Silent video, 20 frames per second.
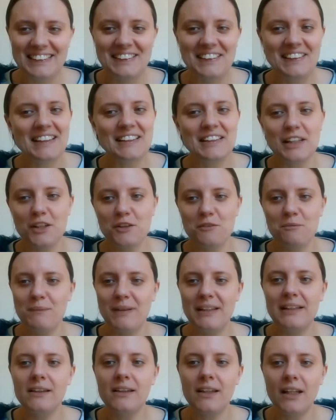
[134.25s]
So that's like
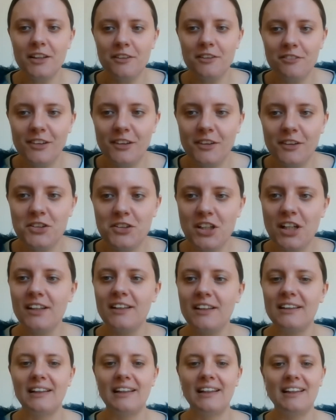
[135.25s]
been a lifelong
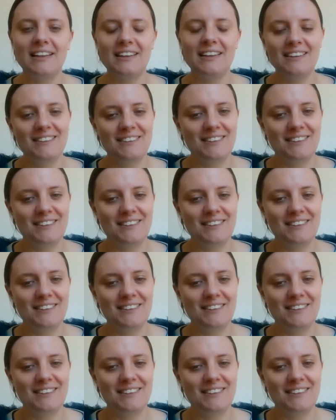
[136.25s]
journey.